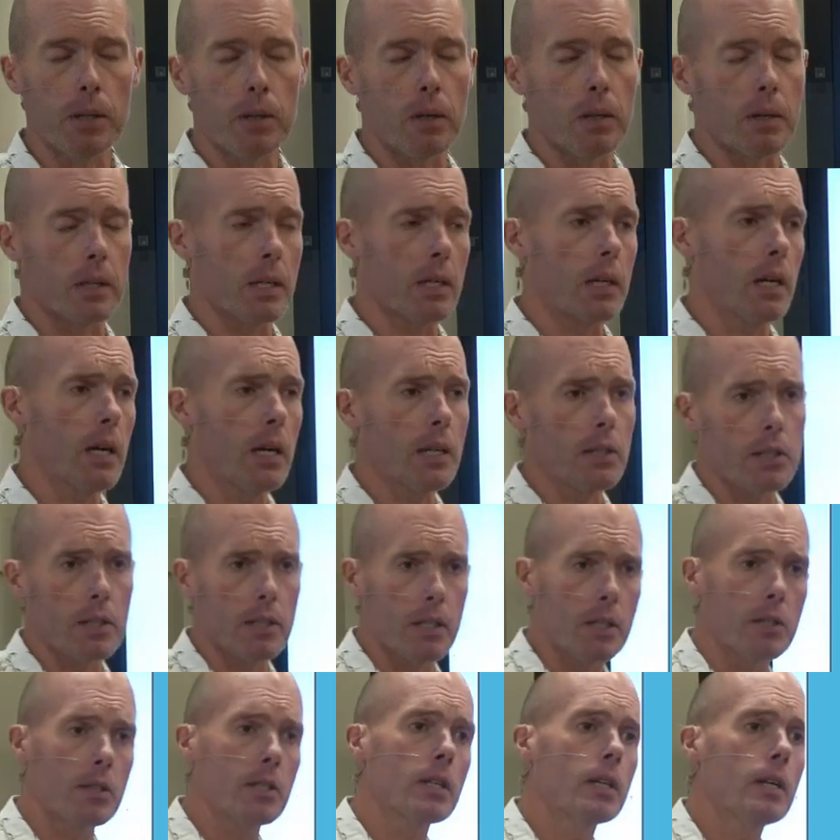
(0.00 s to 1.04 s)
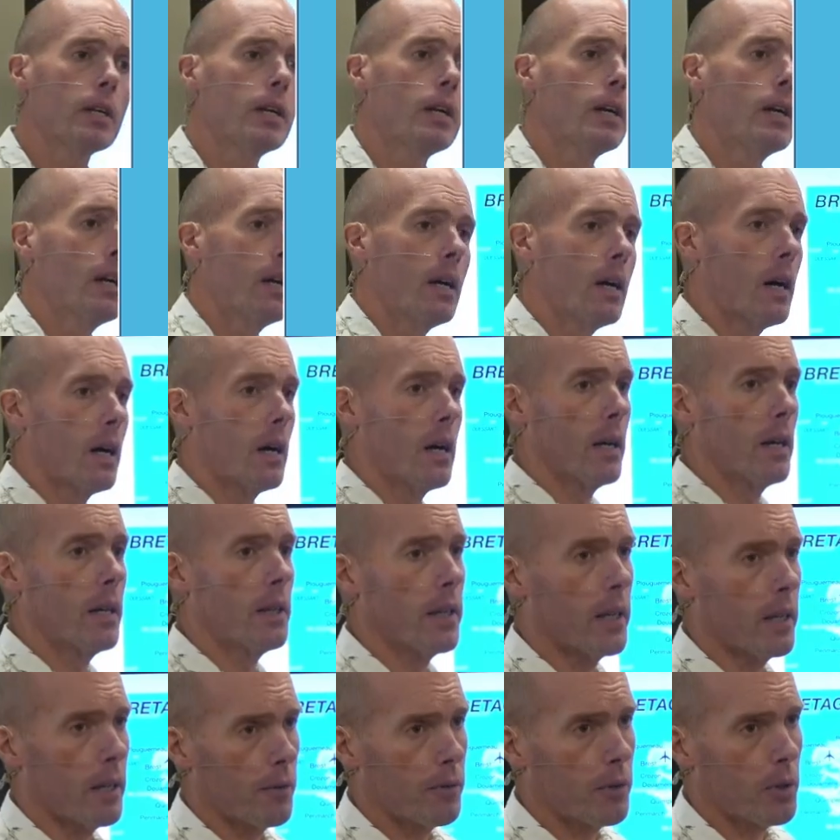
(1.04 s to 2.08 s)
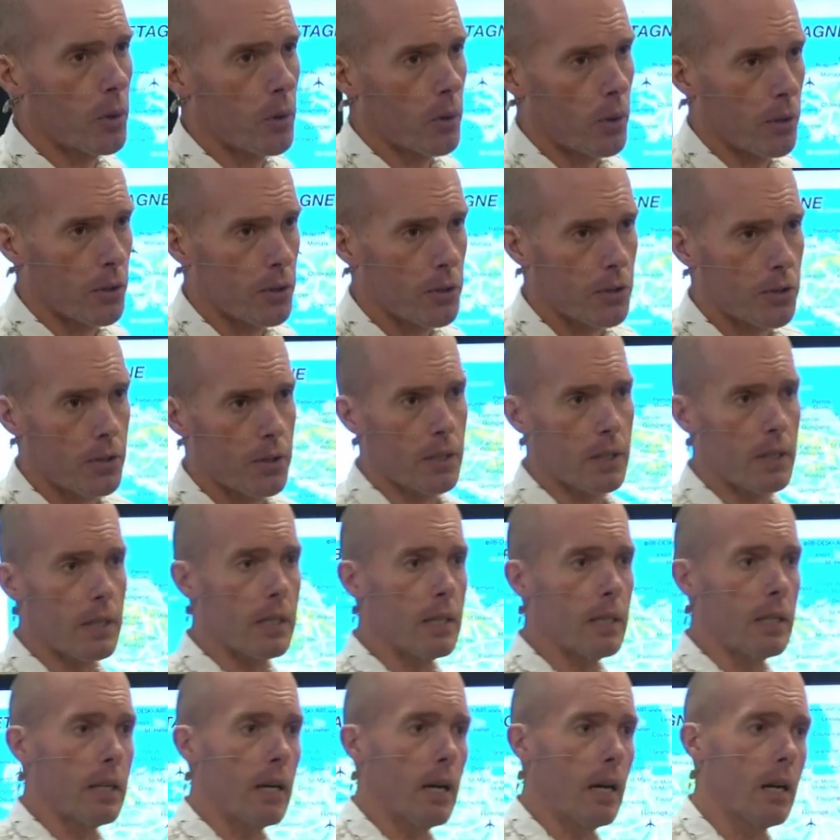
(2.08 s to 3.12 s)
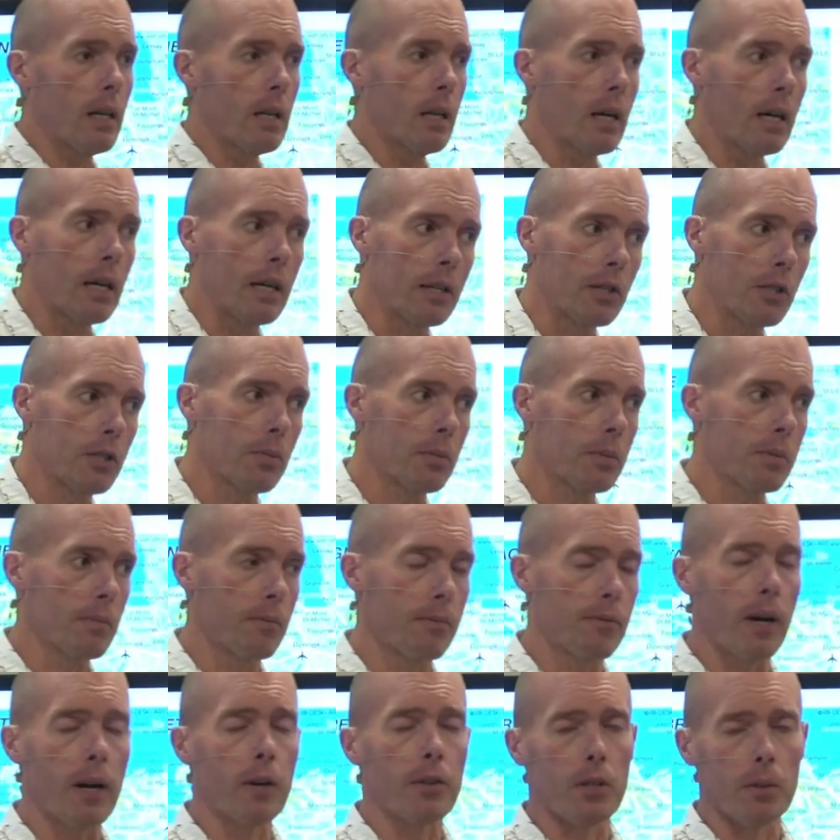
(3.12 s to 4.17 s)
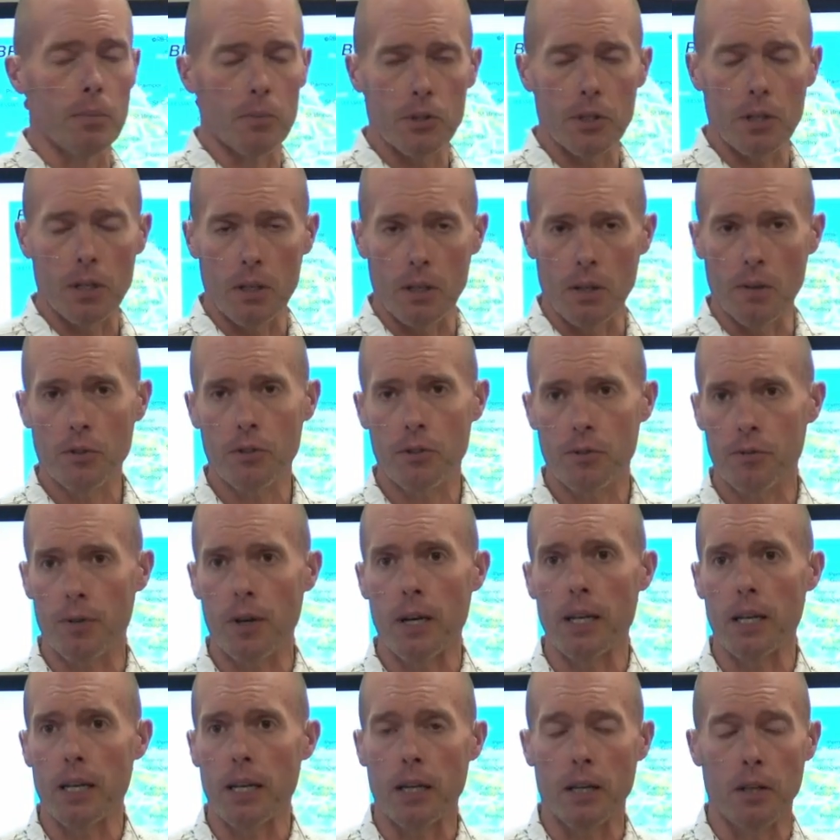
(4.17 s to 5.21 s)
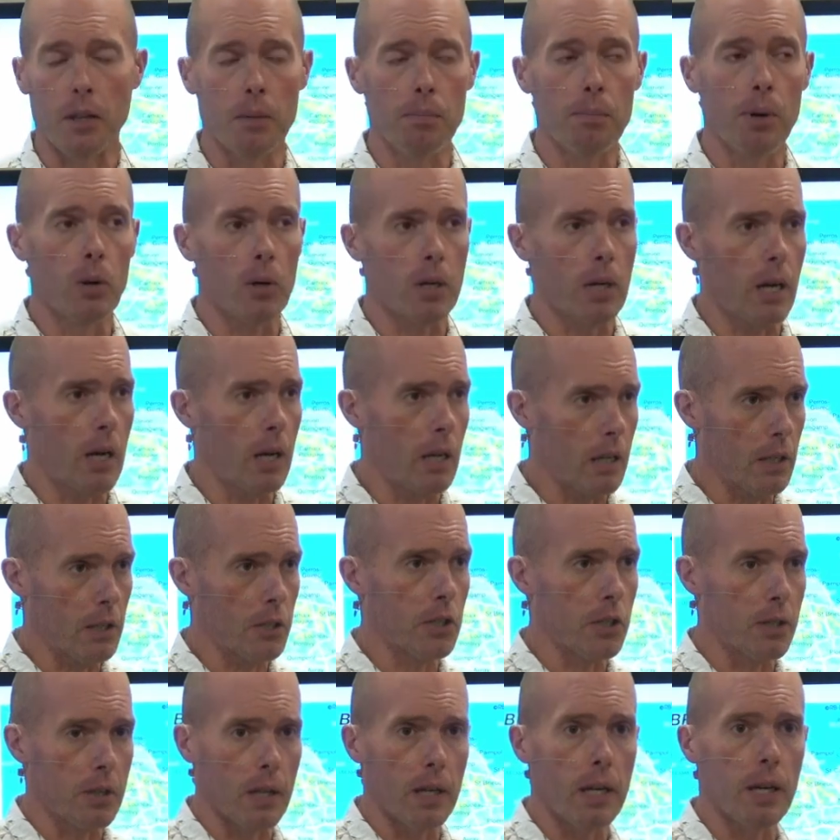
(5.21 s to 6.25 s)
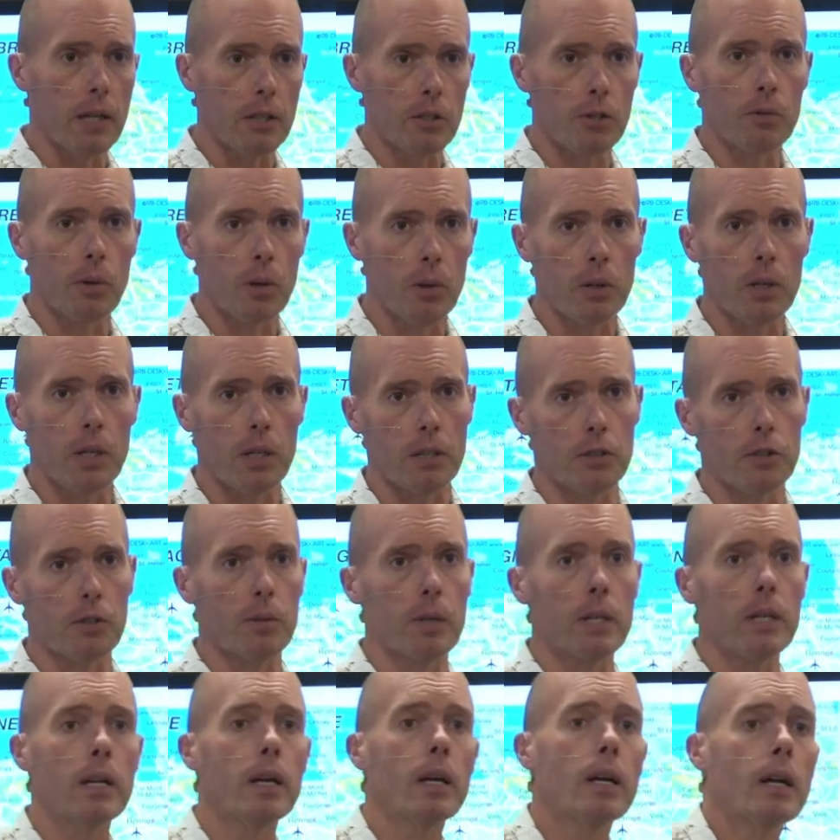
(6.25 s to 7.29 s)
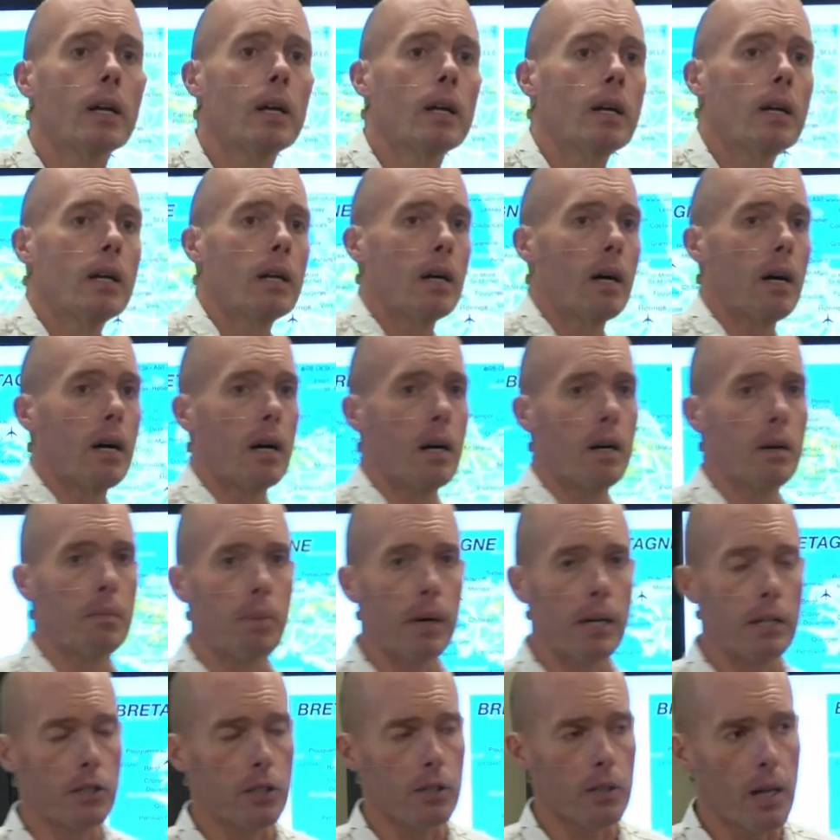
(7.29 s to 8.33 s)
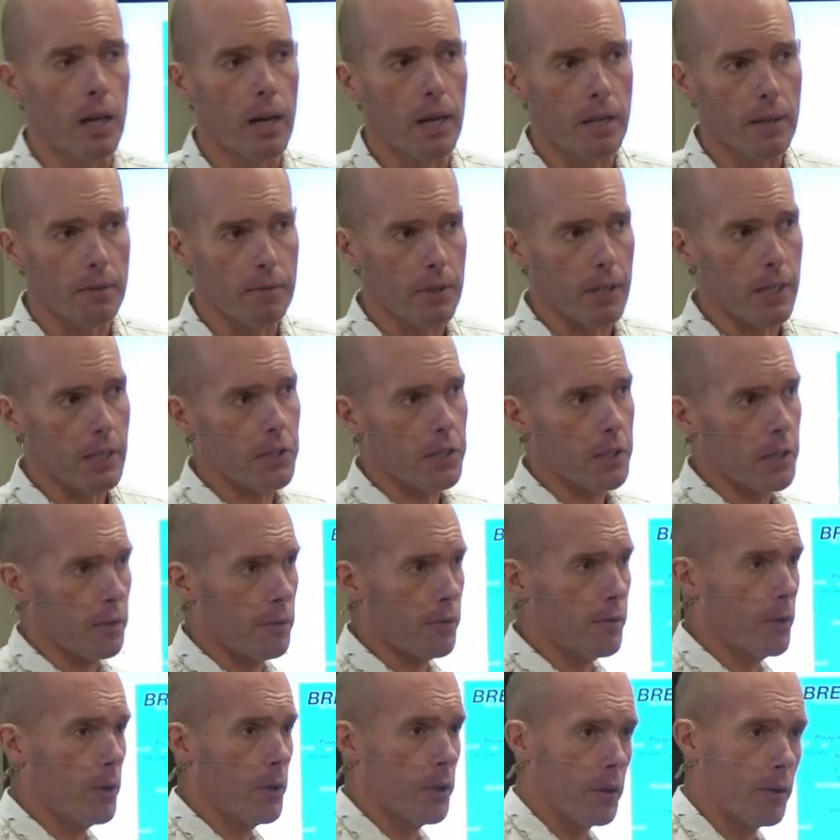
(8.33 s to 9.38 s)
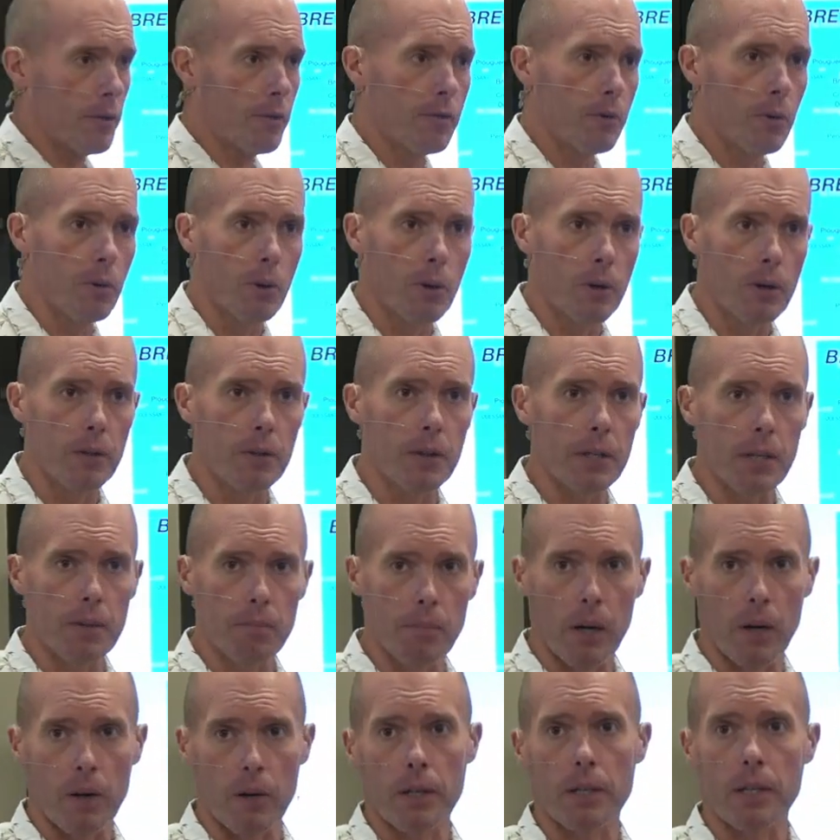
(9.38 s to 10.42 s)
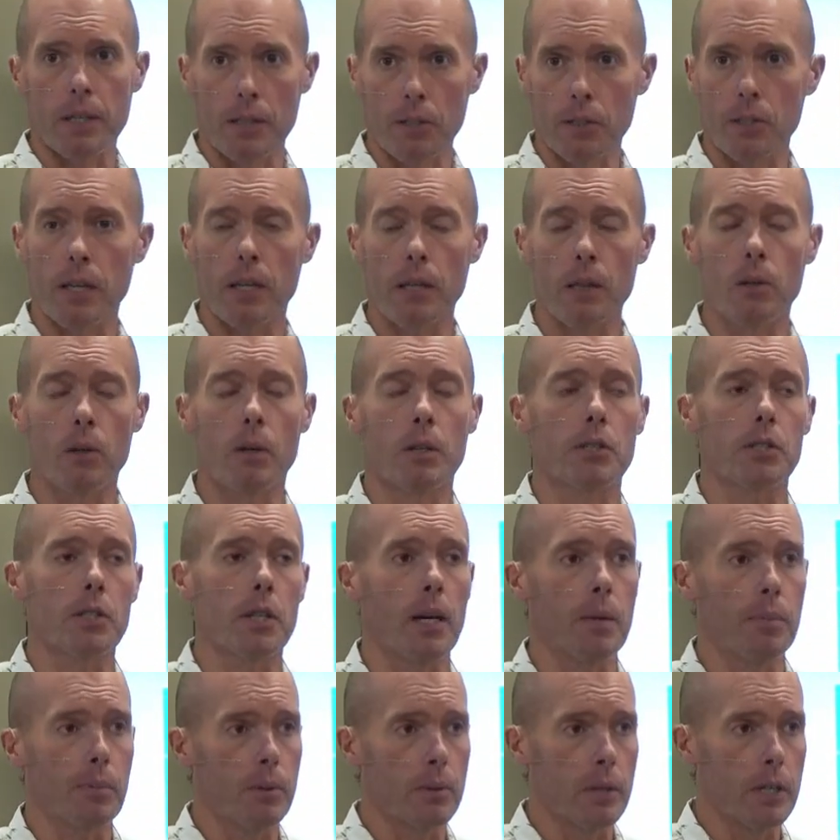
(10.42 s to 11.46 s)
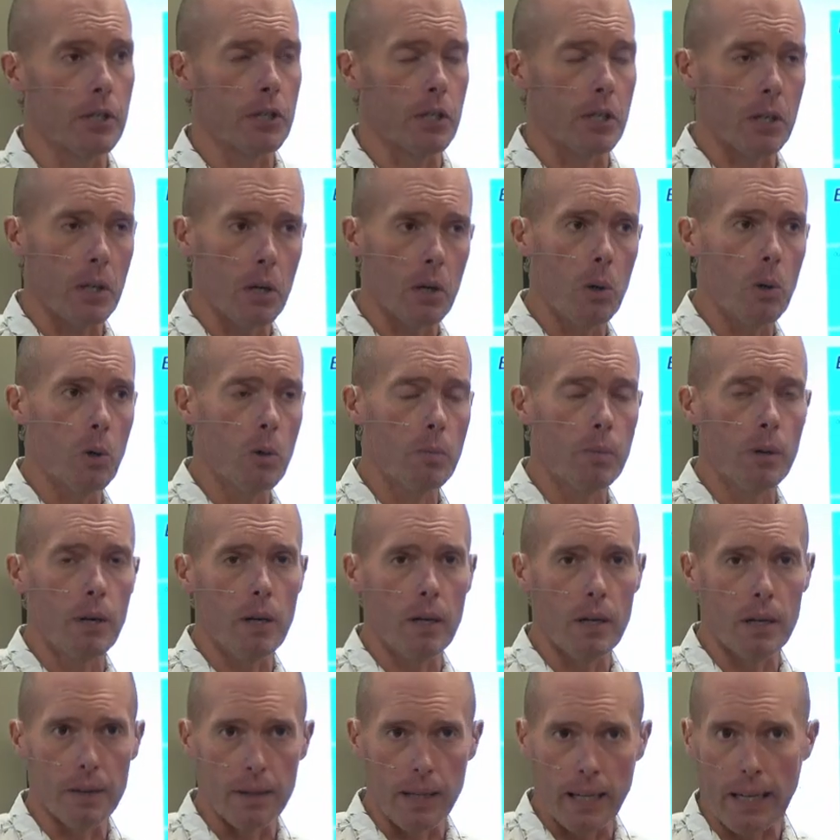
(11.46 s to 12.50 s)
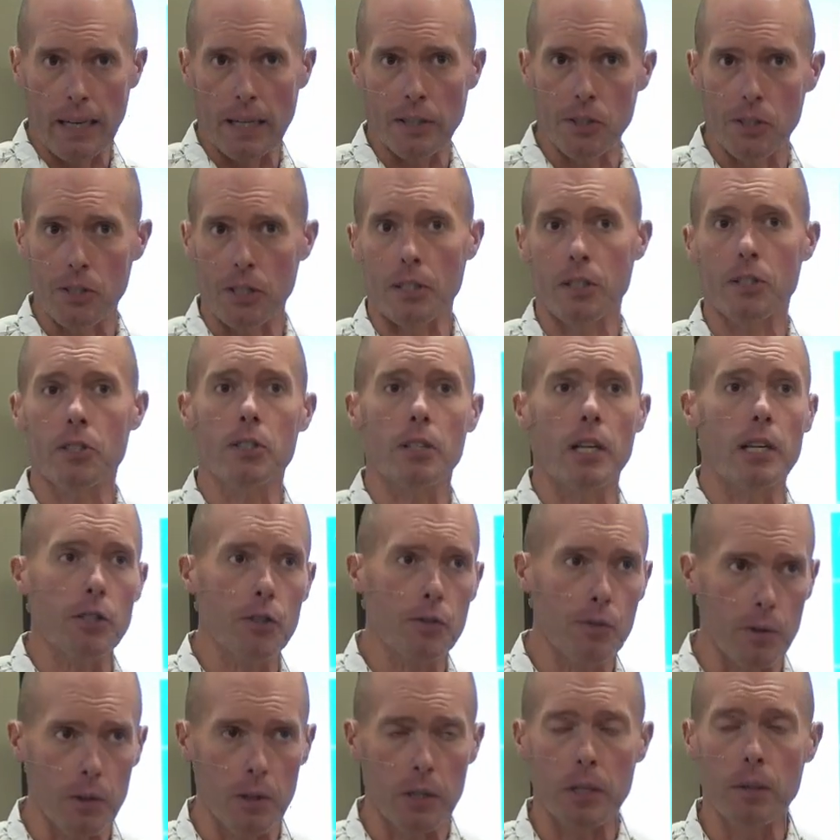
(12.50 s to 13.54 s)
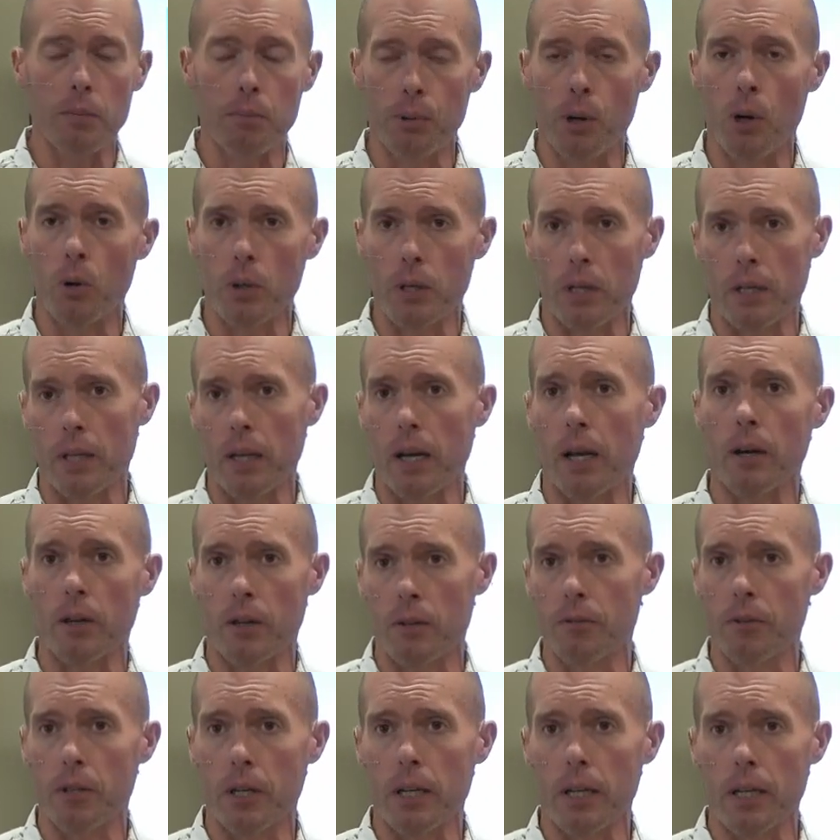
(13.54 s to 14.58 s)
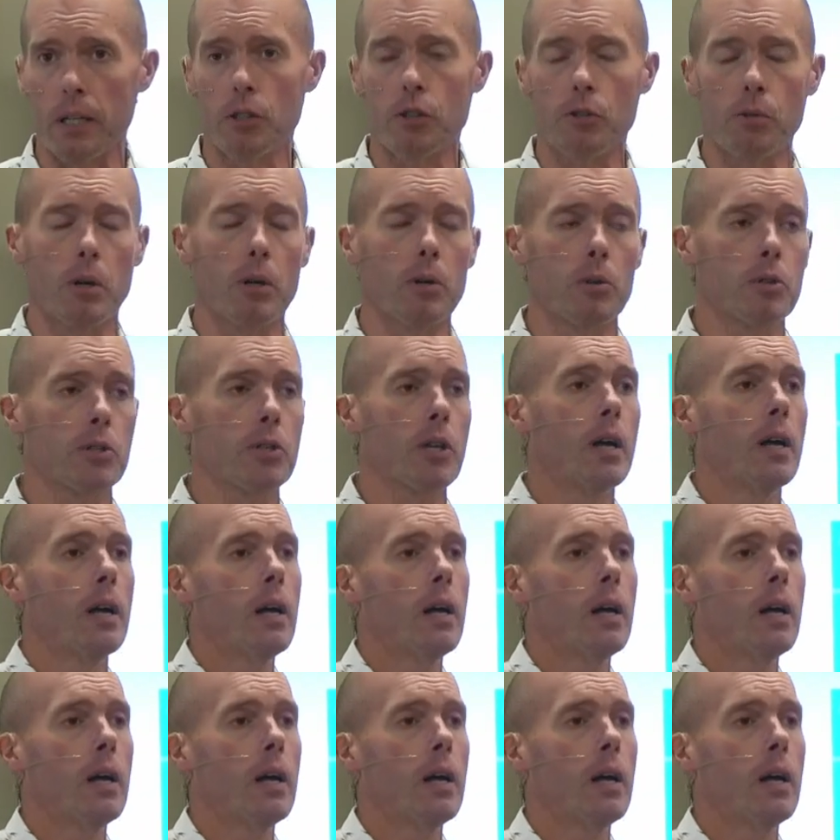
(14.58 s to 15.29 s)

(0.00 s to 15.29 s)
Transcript: on the continent. And then, of course, the Allies found themselves fighting in the bocage, in the hedgerow country. By July of 1944, the Americans had launched Operation Cobra, and they had successfully broken out of the hedgerows